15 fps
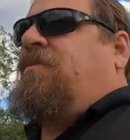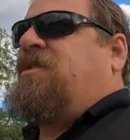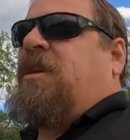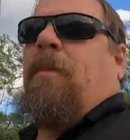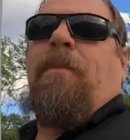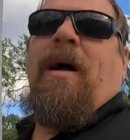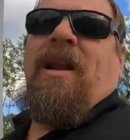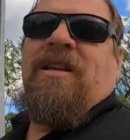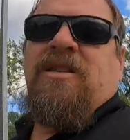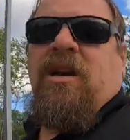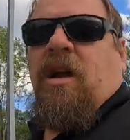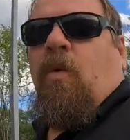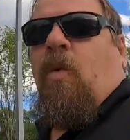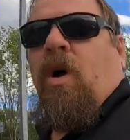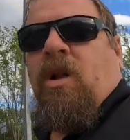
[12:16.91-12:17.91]
somebody's
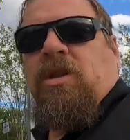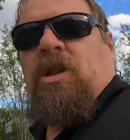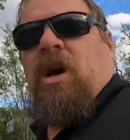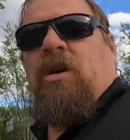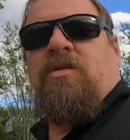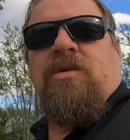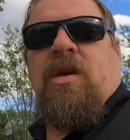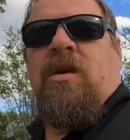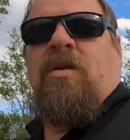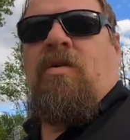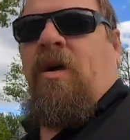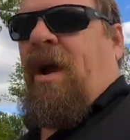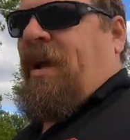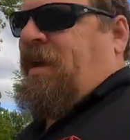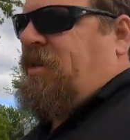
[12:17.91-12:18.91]
gonna want those,
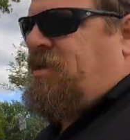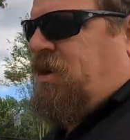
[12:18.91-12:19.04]
right?